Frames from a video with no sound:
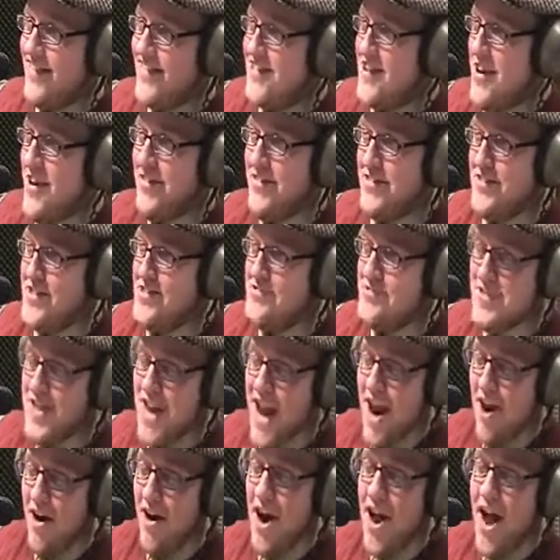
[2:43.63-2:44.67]
Don't you
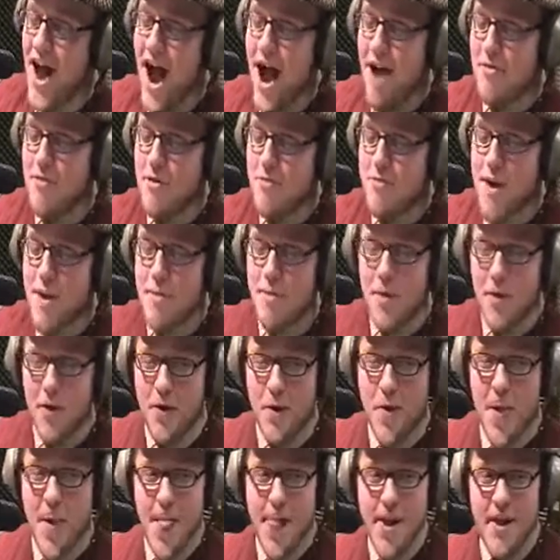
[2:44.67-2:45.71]
dare. I
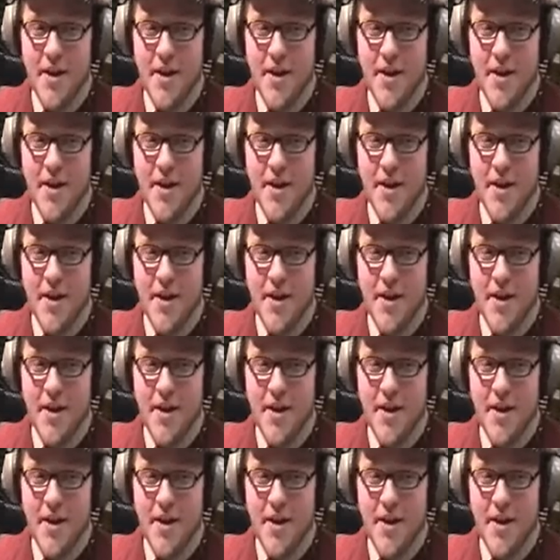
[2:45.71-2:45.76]
remember